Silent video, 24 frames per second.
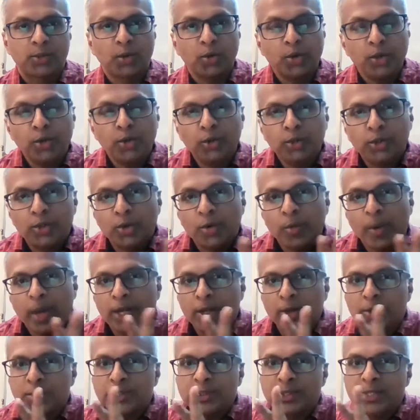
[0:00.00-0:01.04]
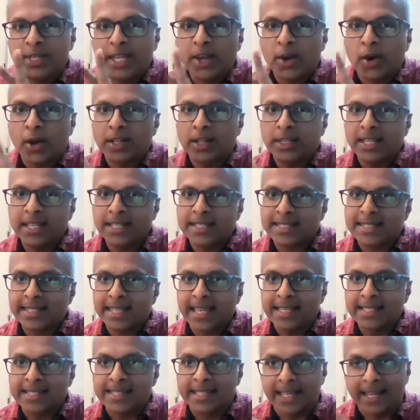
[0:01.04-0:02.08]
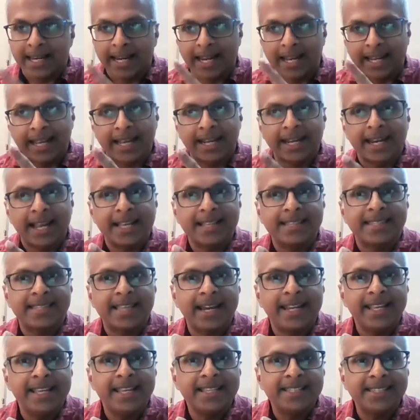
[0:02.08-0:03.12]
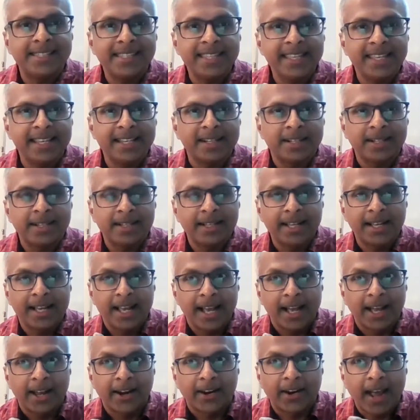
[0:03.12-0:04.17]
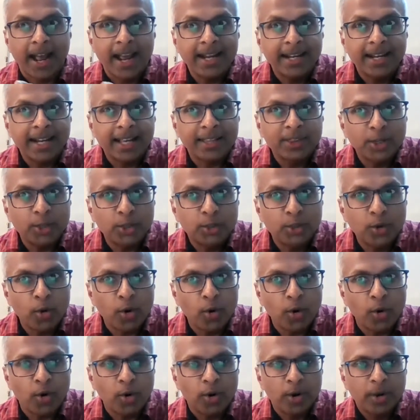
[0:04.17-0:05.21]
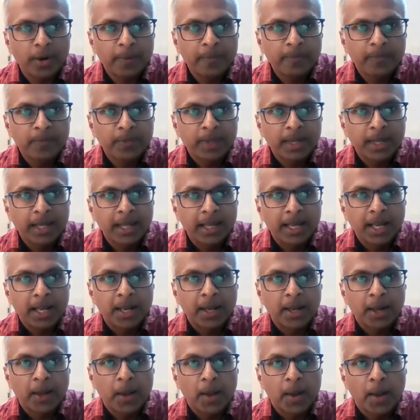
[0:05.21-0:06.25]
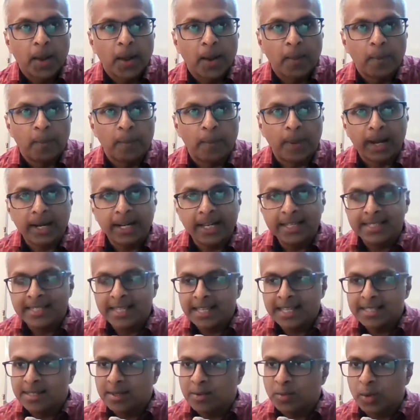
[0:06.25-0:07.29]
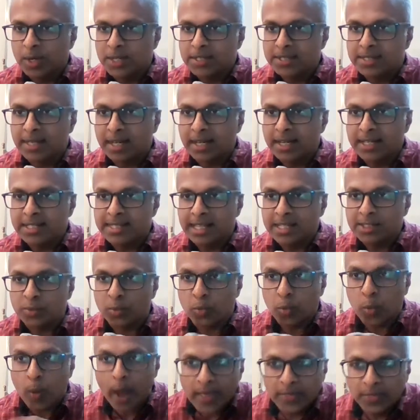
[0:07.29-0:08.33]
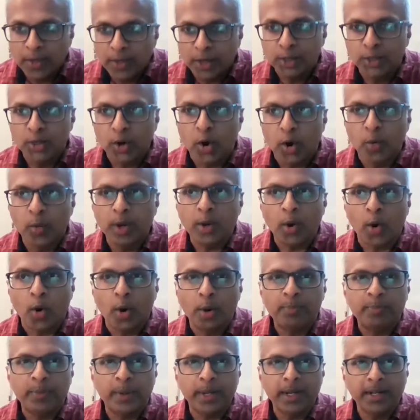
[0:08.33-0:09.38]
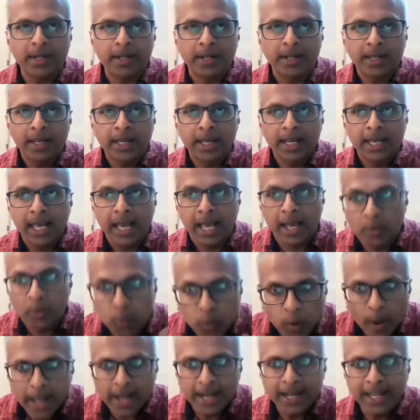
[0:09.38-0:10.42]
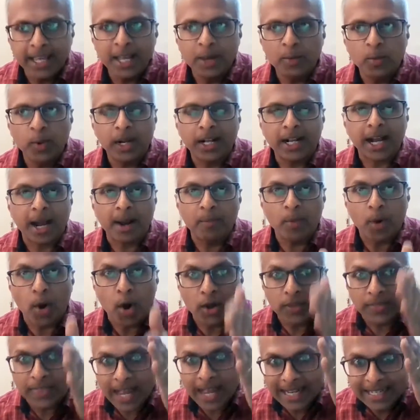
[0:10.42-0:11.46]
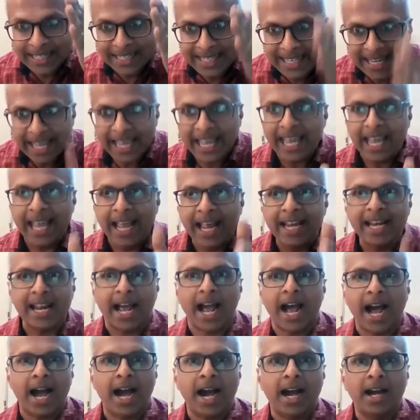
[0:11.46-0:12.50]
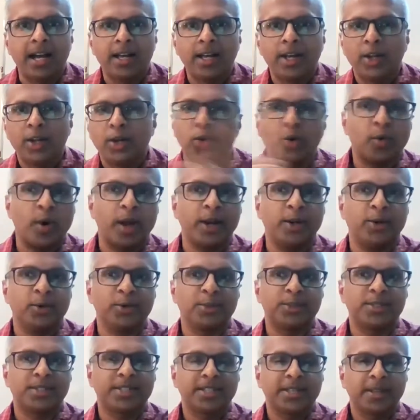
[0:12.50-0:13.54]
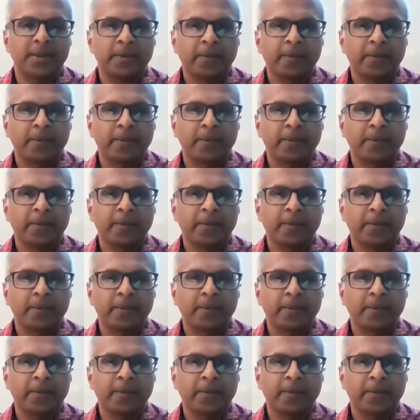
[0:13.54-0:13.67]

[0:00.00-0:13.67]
So you too, when you see all these things, recognize that he is near, right at the door. But he says in verse 36, when the door will open and when he will come on that day and hour, no one knows.